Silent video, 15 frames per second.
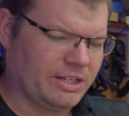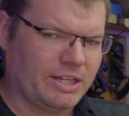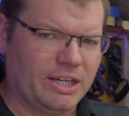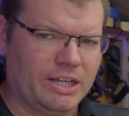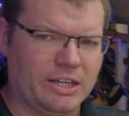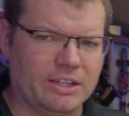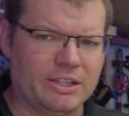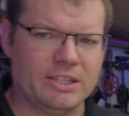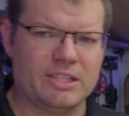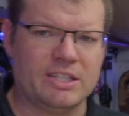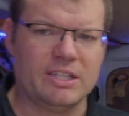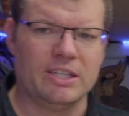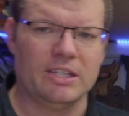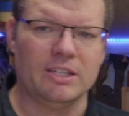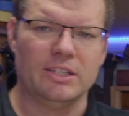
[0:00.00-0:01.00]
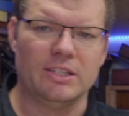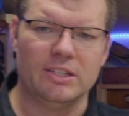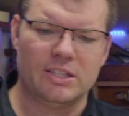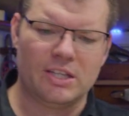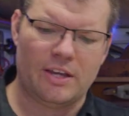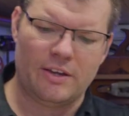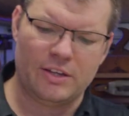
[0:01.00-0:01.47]
Now, this
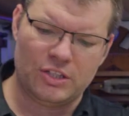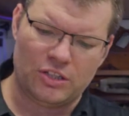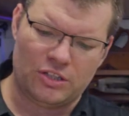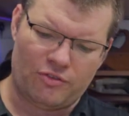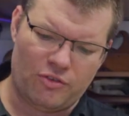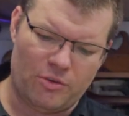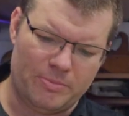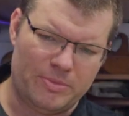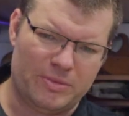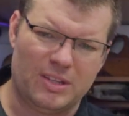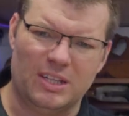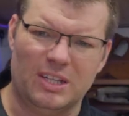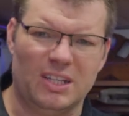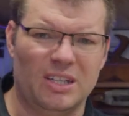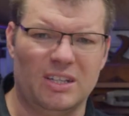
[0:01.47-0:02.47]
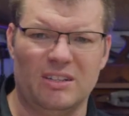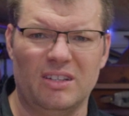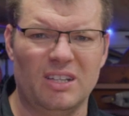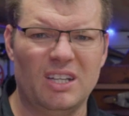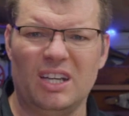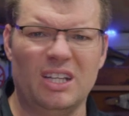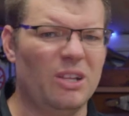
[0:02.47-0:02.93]
is just from a
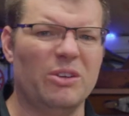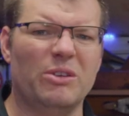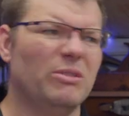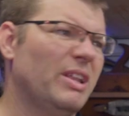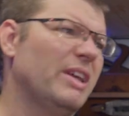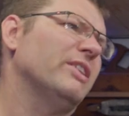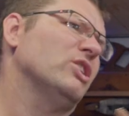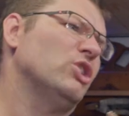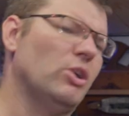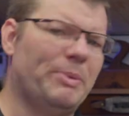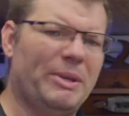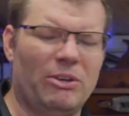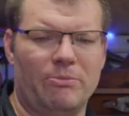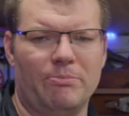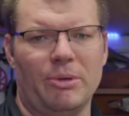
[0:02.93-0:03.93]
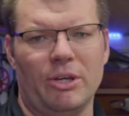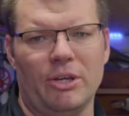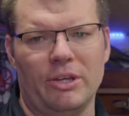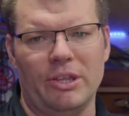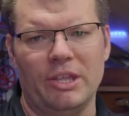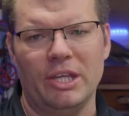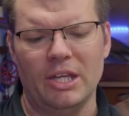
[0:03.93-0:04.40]
local leather shop here in
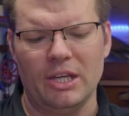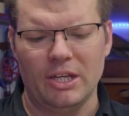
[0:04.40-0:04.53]
Perth.